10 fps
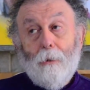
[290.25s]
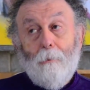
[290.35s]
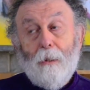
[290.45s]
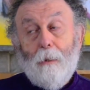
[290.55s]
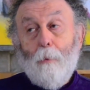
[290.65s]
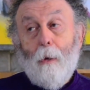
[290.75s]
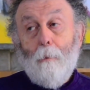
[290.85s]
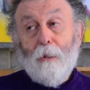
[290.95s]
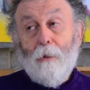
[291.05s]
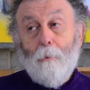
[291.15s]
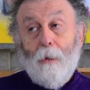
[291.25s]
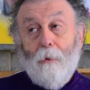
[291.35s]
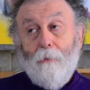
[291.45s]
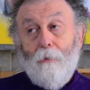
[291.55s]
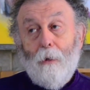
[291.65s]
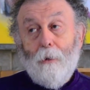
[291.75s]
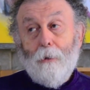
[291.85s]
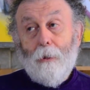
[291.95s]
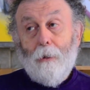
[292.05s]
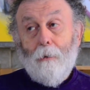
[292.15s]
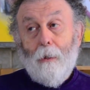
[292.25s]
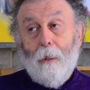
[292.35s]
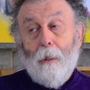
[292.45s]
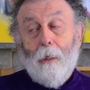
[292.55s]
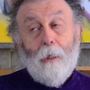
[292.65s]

she must have promised her mother and father she'd do that.